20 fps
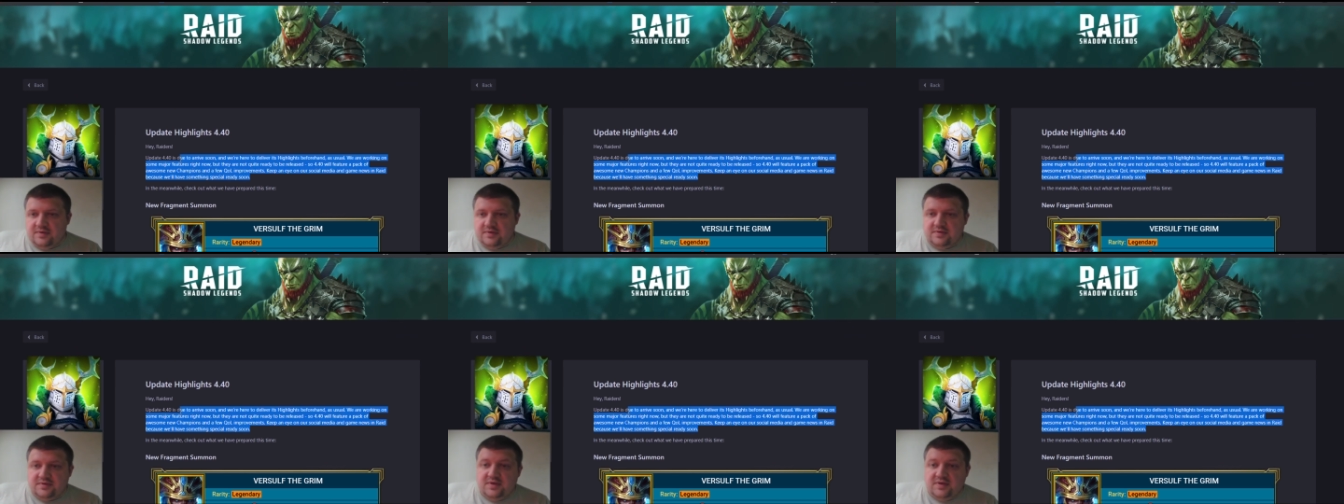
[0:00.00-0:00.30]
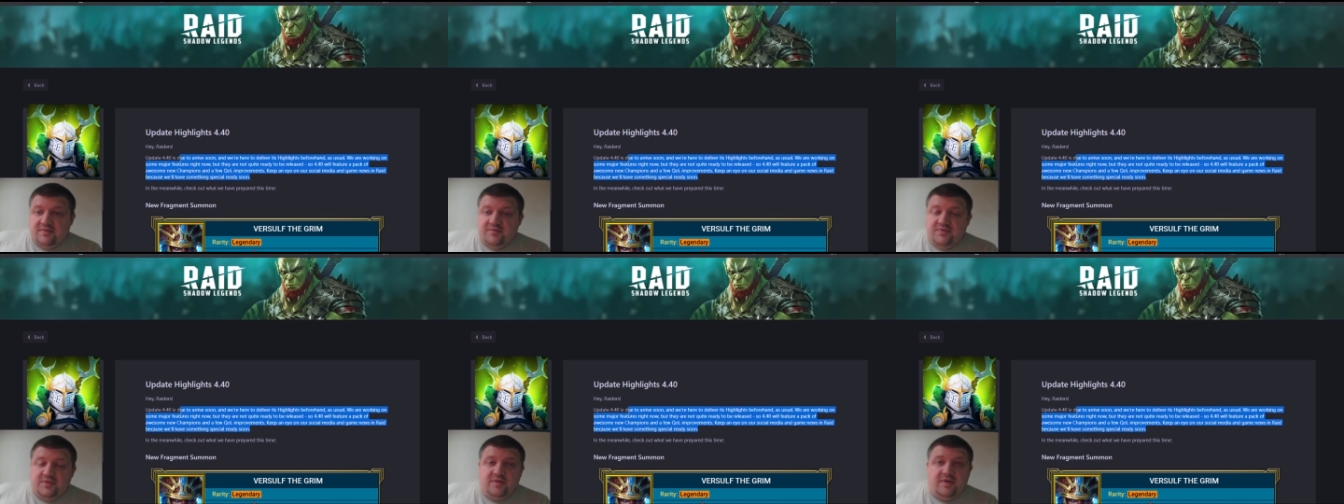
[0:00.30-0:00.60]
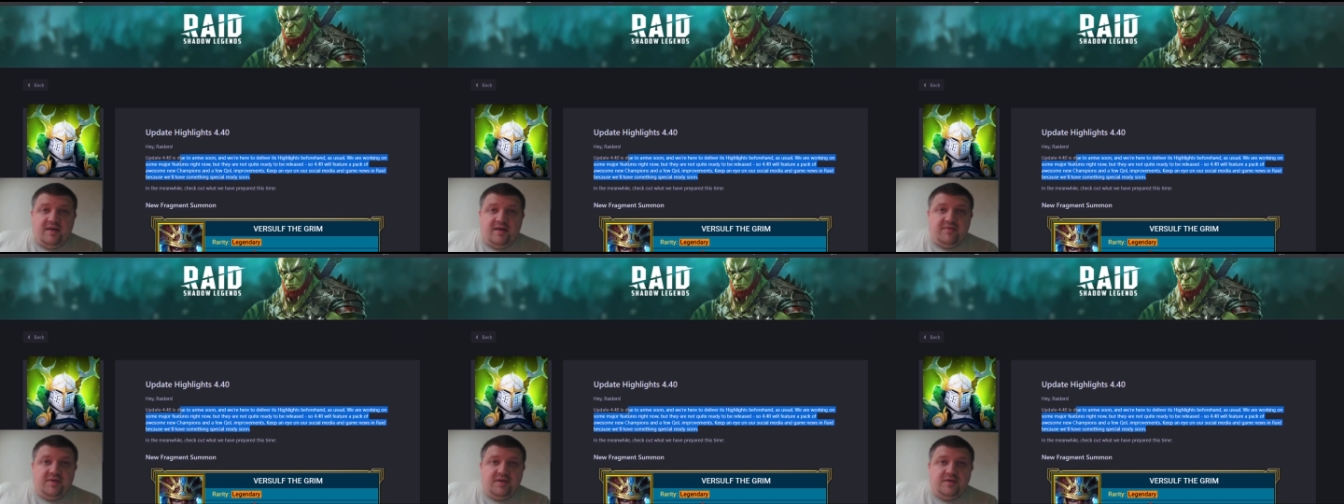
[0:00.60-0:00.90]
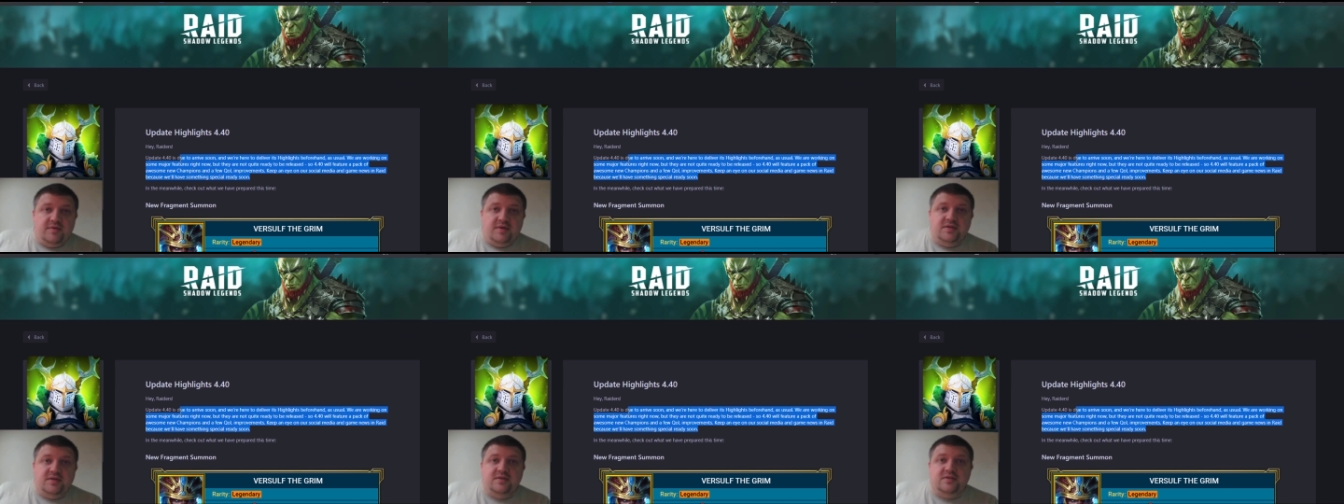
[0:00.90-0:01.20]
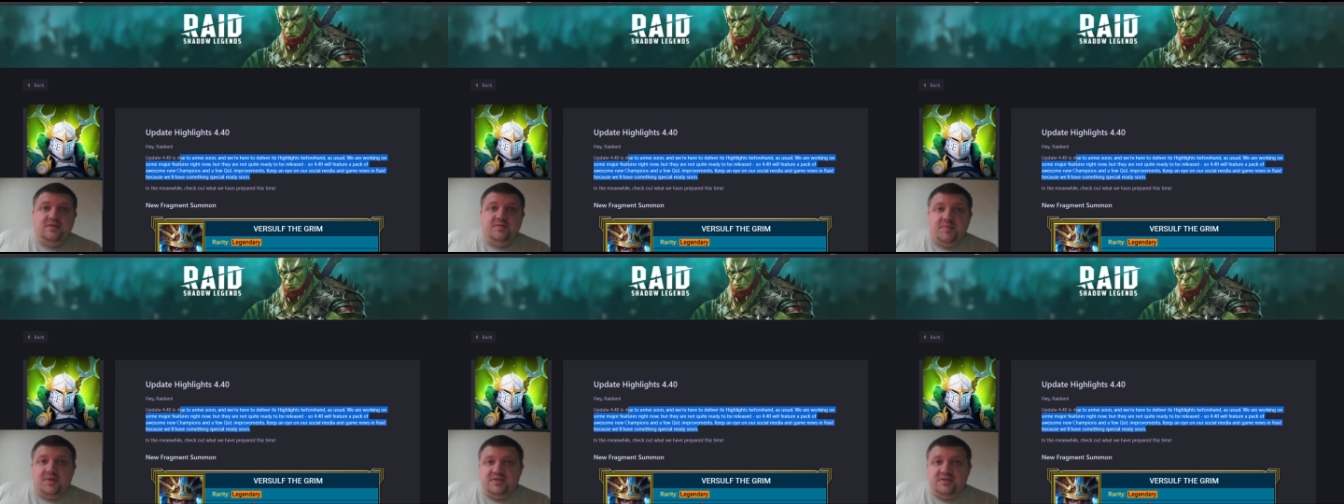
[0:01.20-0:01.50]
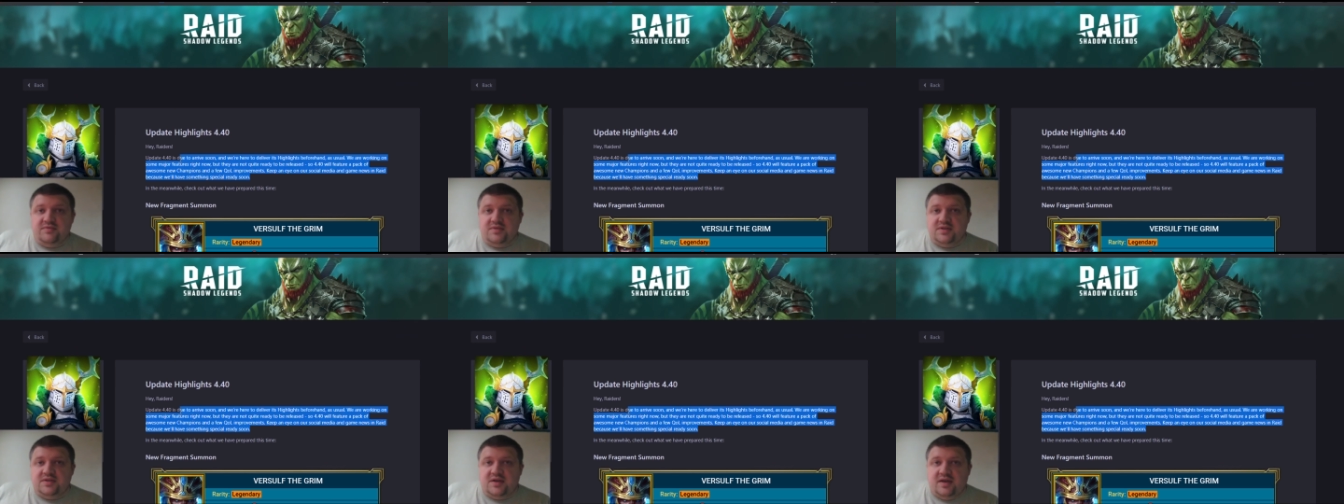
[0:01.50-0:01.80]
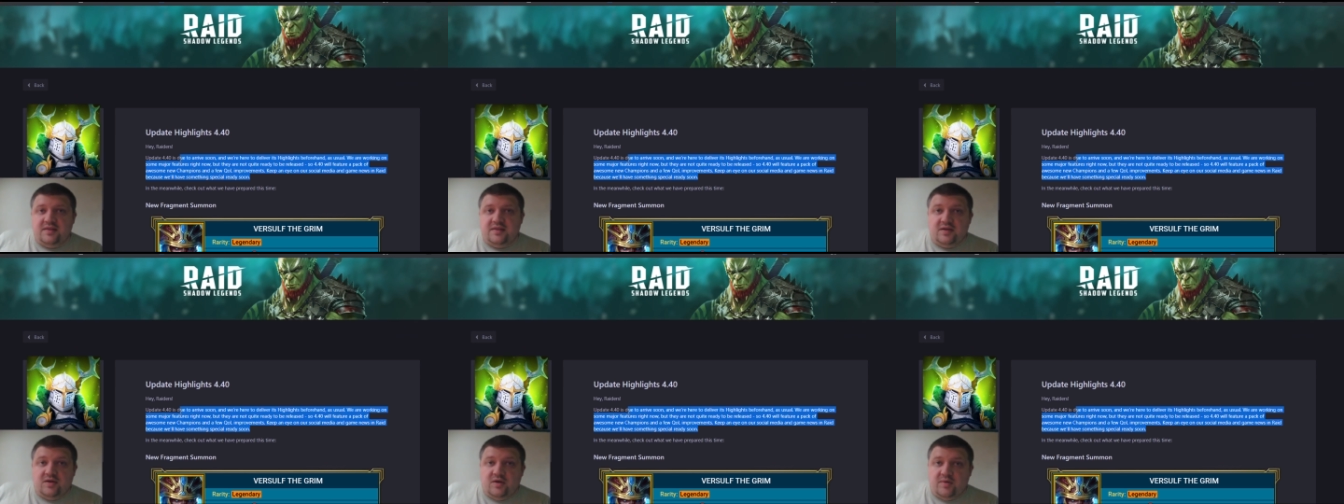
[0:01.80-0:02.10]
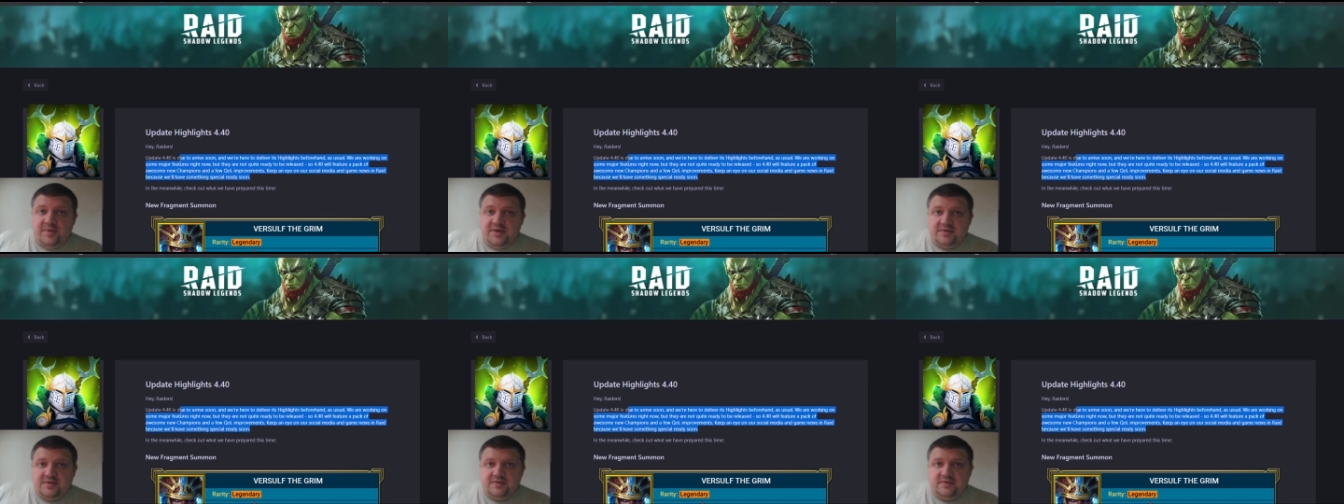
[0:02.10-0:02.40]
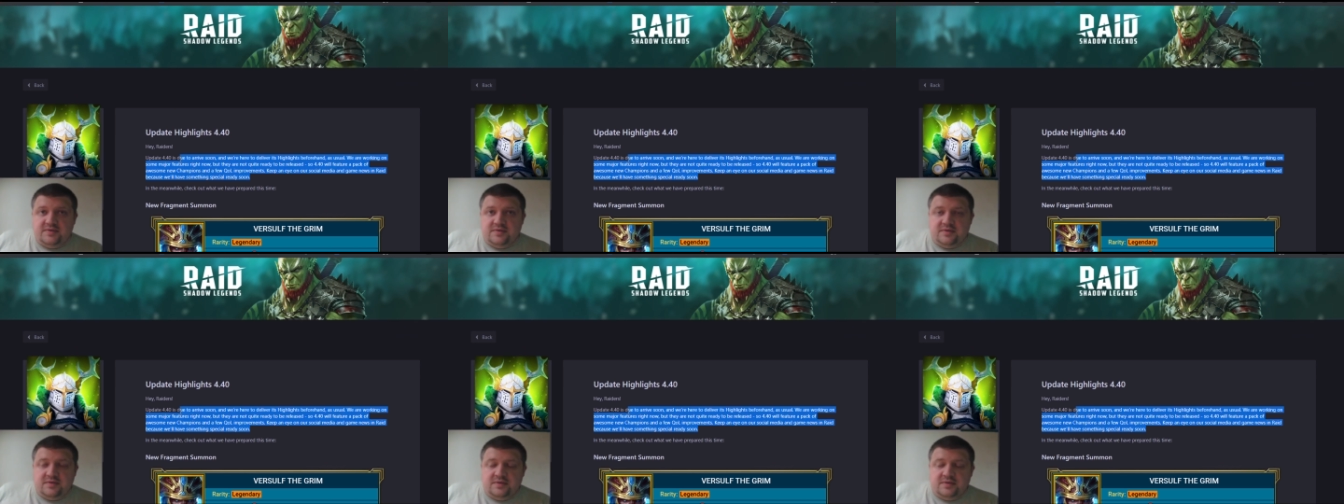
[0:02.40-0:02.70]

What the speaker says: So if you do have any questions, please reach out in the comments.